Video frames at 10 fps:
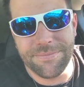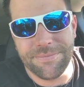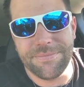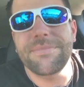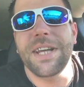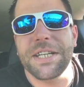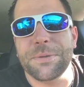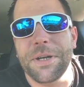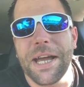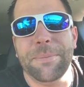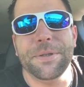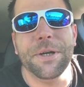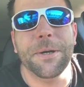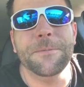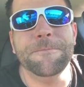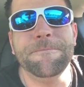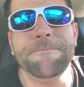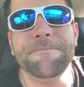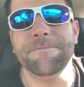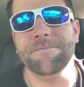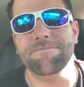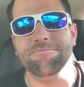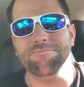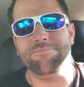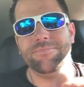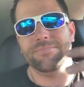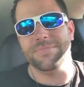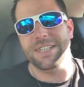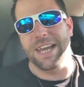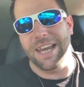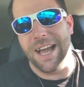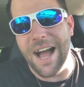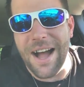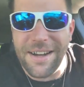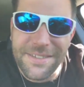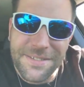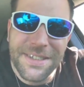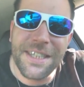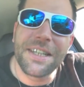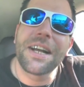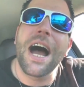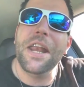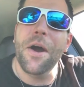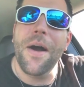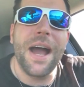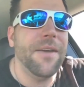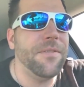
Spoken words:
That's what happened, y'all. Yeehaw! I know I have